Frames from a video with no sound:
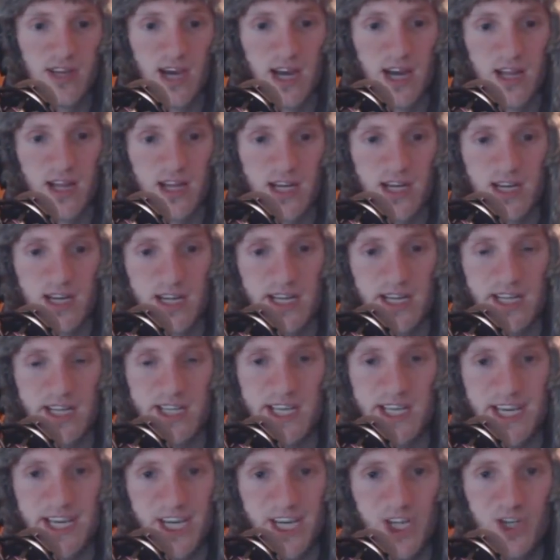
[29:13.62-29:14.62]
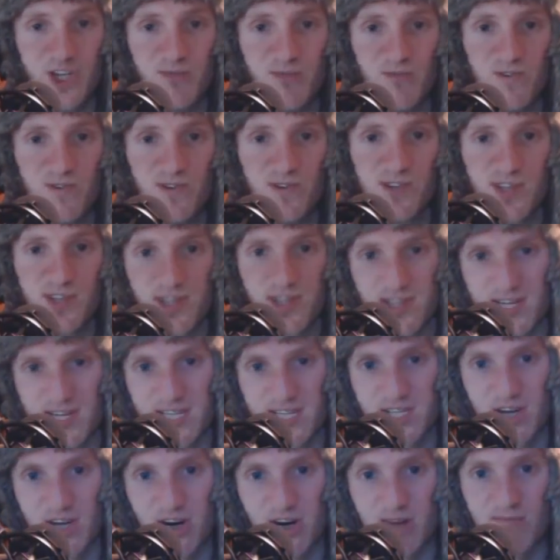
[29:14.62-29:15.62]
kind of intangibles that
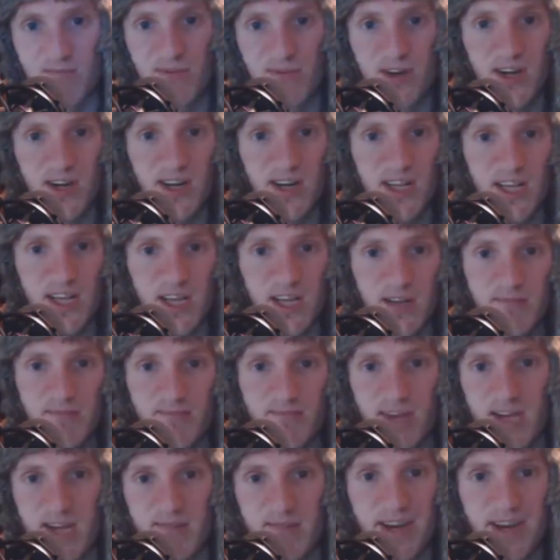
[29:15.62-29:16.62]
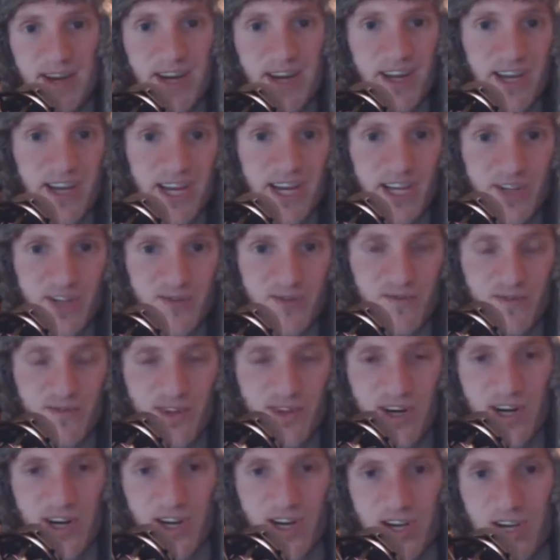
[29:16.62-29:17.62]
like Tom Brady, Peyton Manning, Andrew
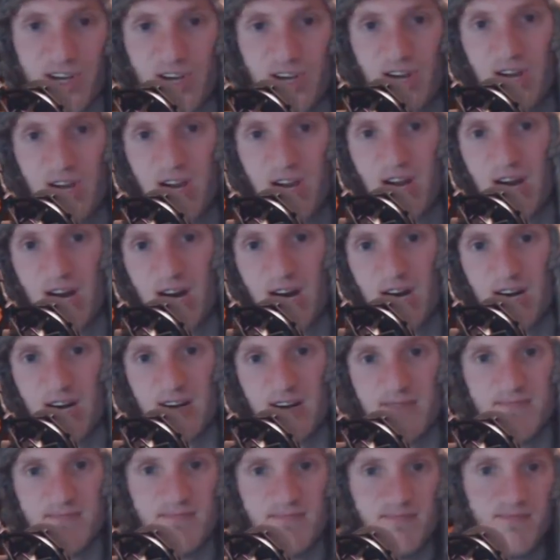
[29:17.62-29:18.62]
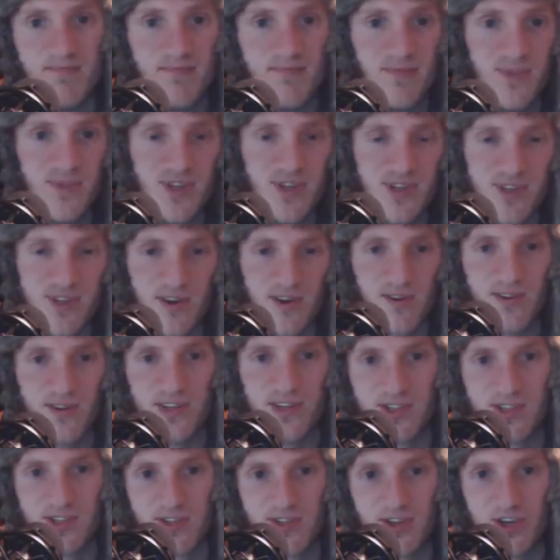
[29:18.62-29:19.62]
Luck, just all
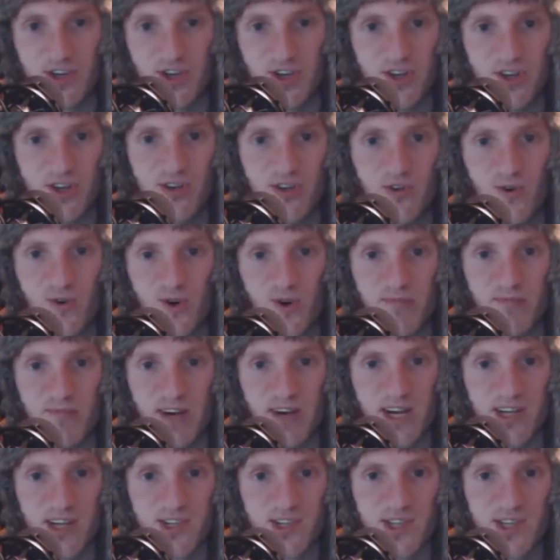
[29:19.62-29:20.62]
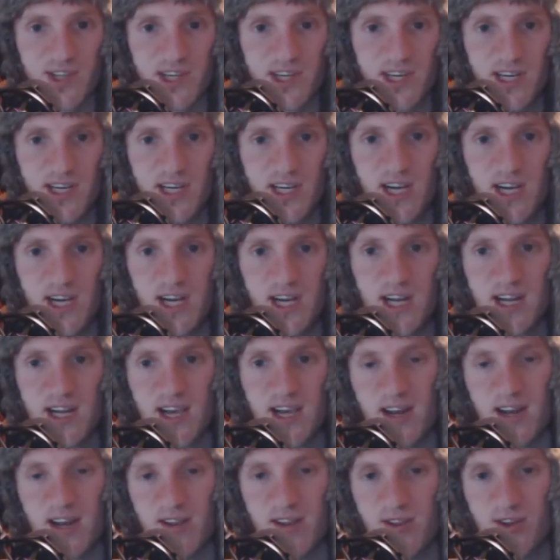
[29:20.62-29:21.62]
these good quarterbacks that
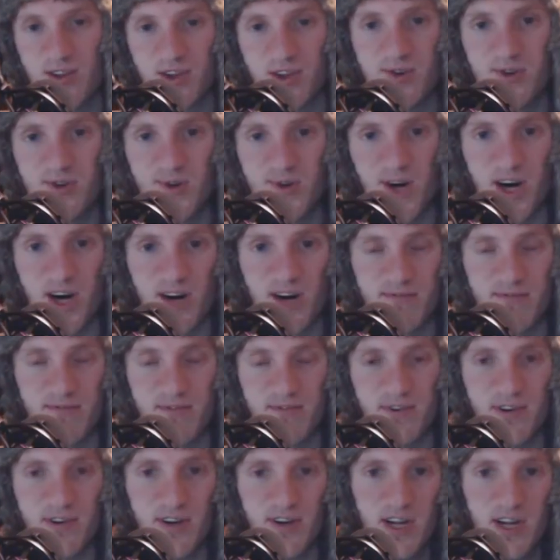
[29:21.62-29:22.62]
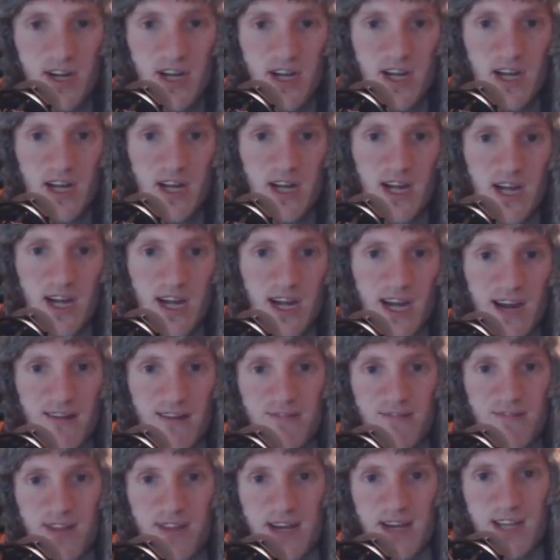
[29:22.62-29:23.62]
kind of look you off or
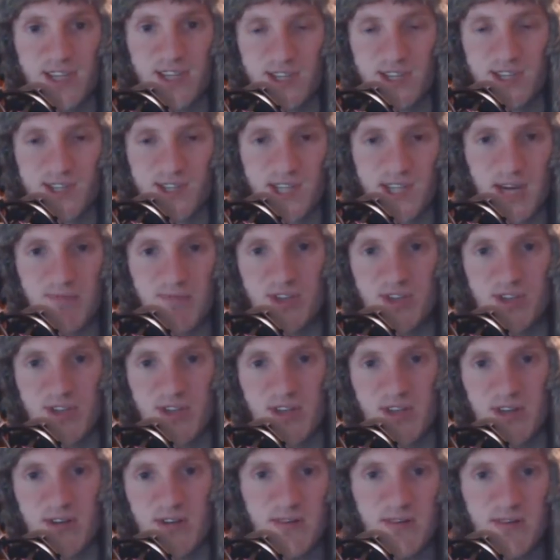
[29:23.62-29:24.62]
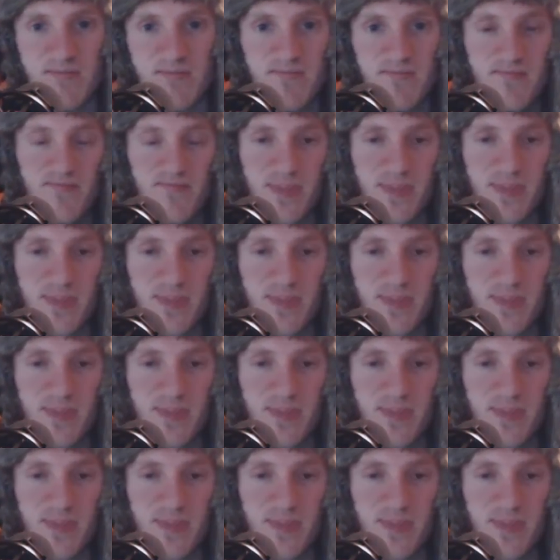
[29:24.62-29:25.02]
have that deceptive